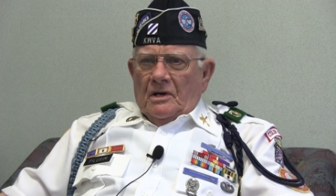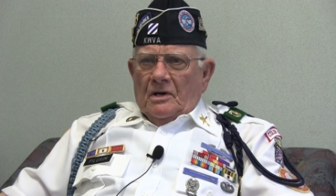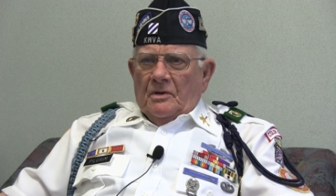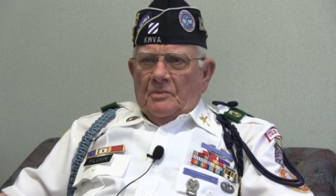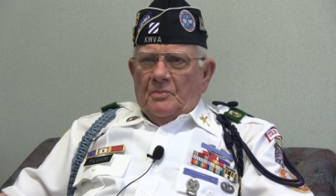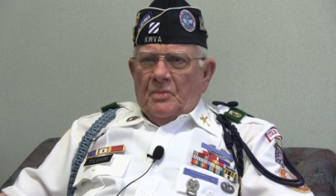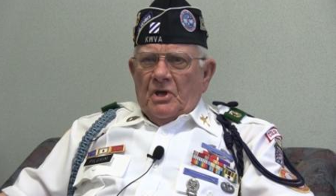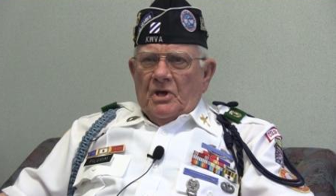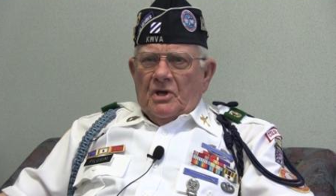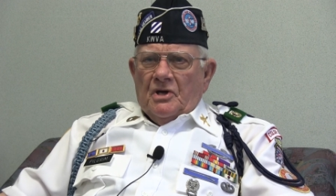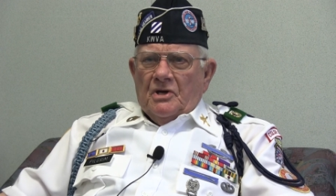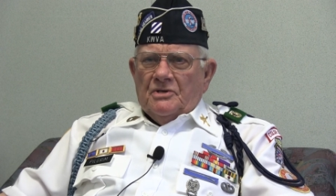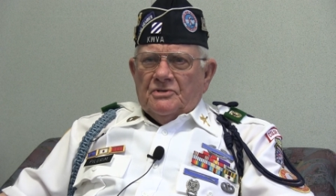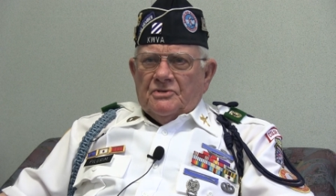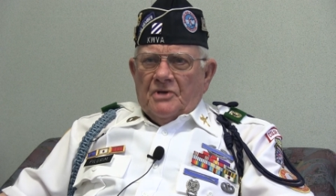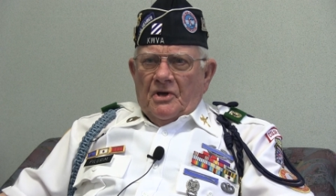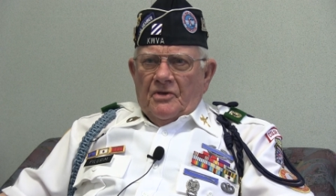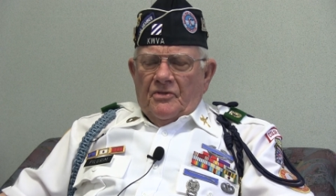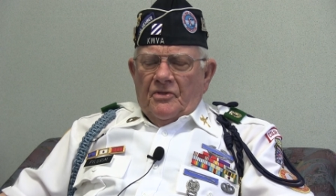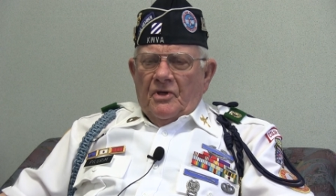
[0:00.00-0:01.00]
uh,
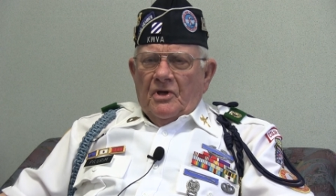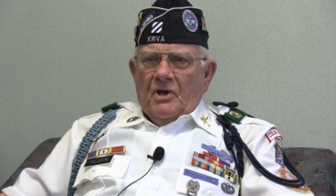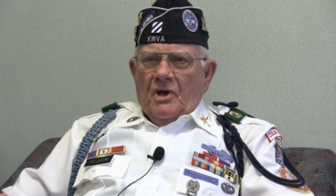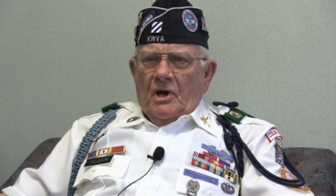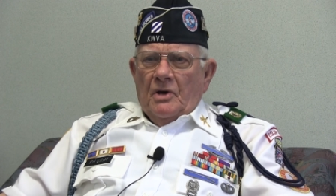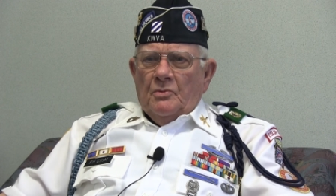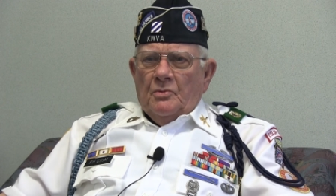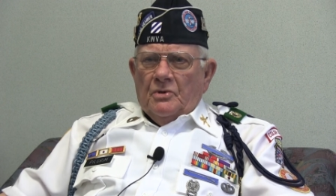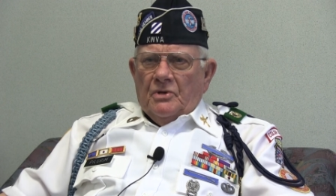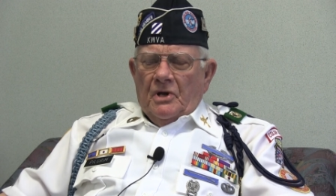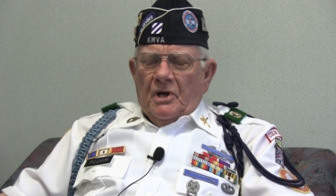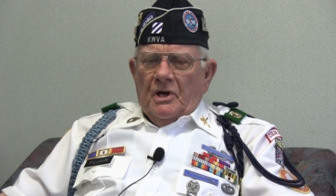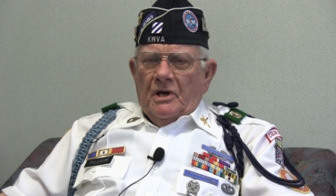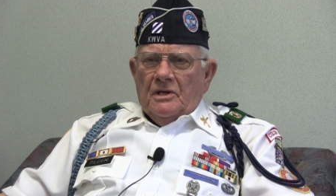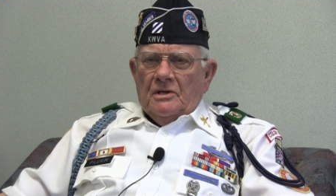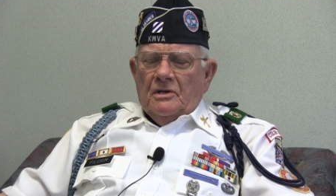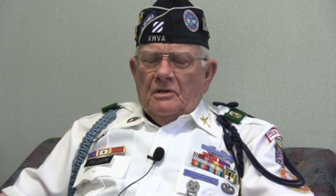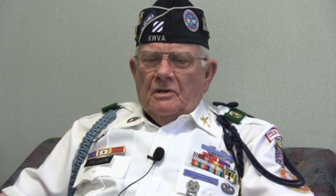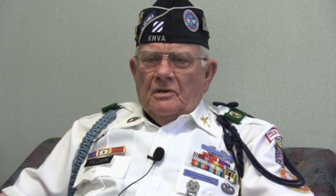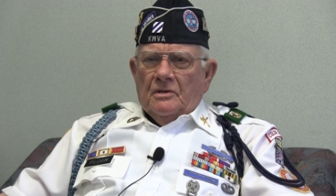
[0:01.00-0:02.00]
because I think I would have
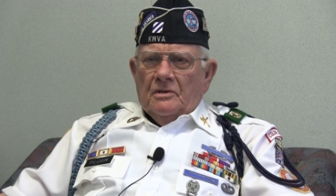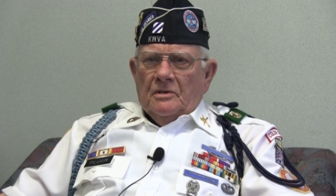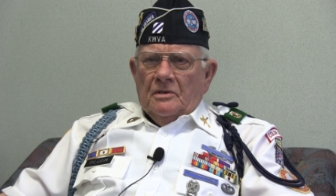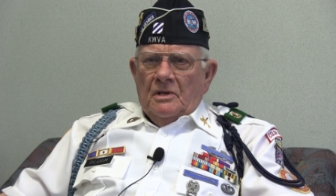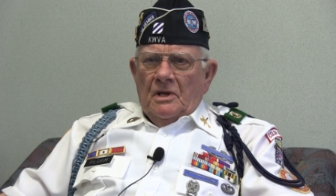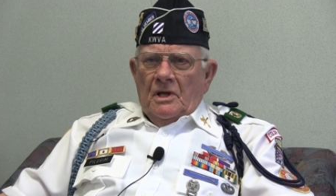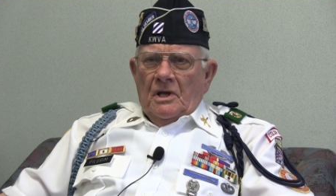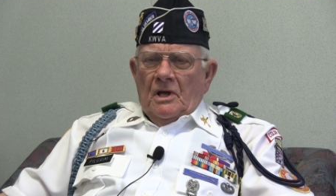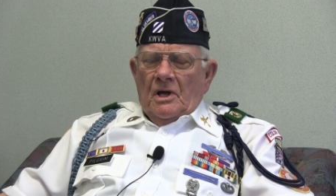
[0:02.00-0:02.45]
had a,